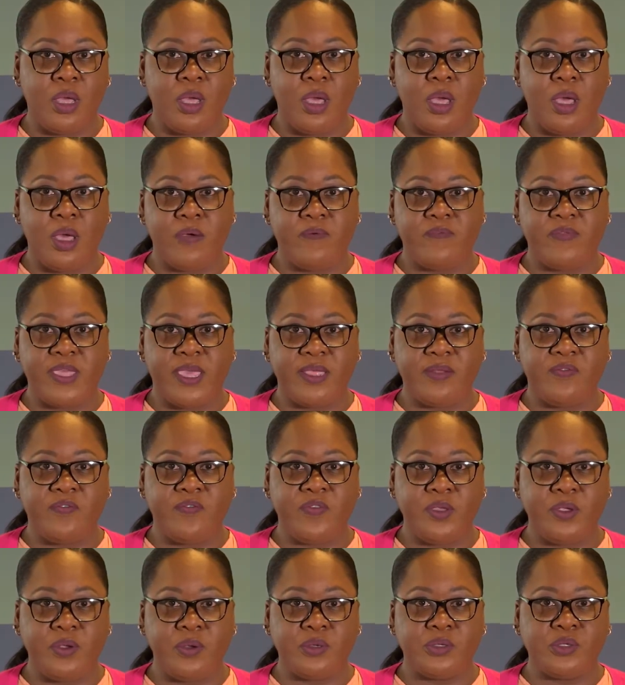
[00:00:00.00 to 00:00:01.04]
Of that
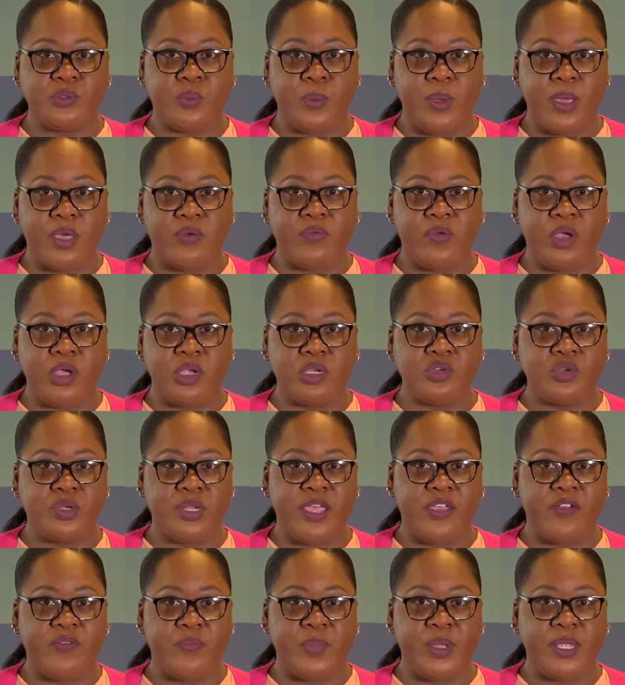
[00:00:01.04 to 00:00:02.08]
figure,
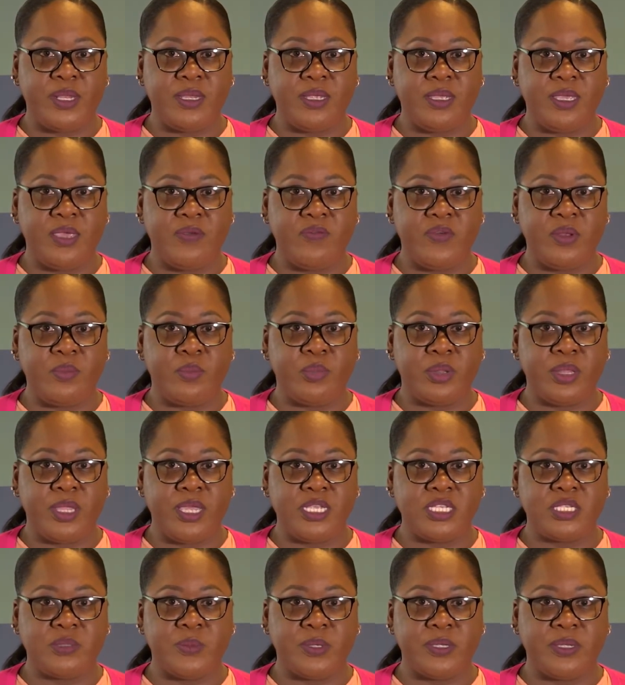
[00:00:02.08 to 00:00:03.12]
1,200 have been given
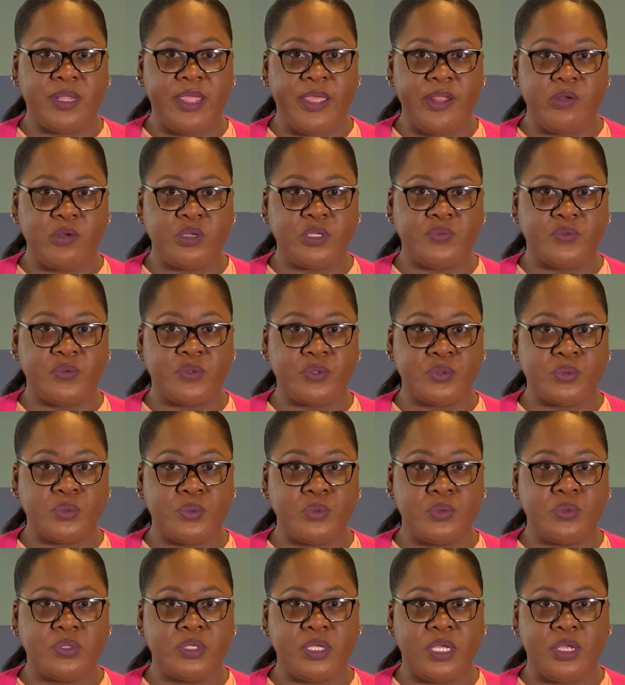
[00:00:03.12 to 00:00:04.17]
placement letters for
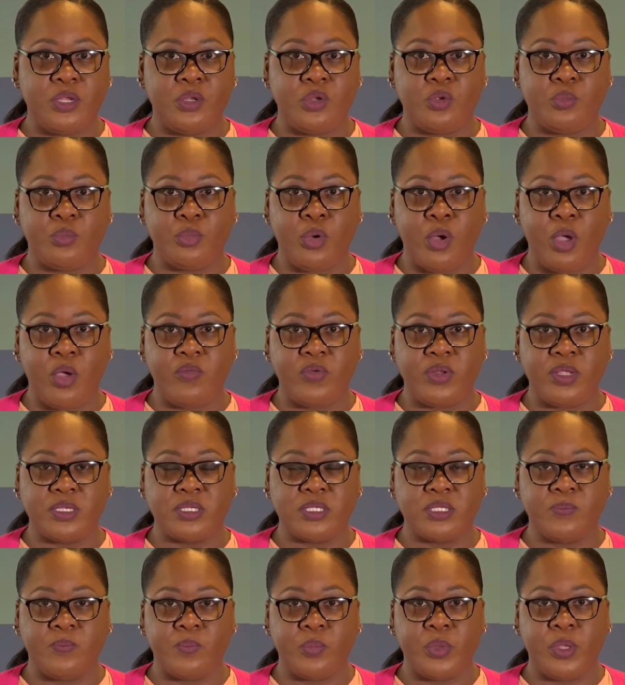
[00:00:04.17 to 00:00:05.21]
schools in New
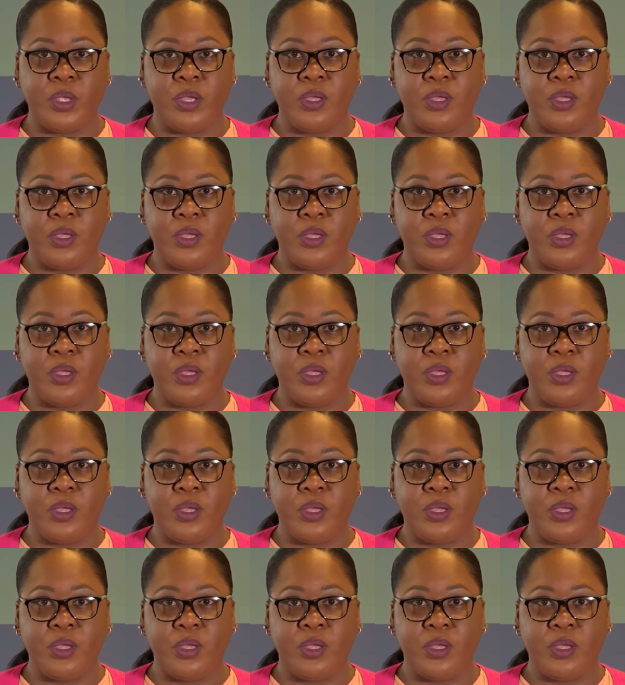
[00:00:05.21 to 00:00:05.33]
Providence.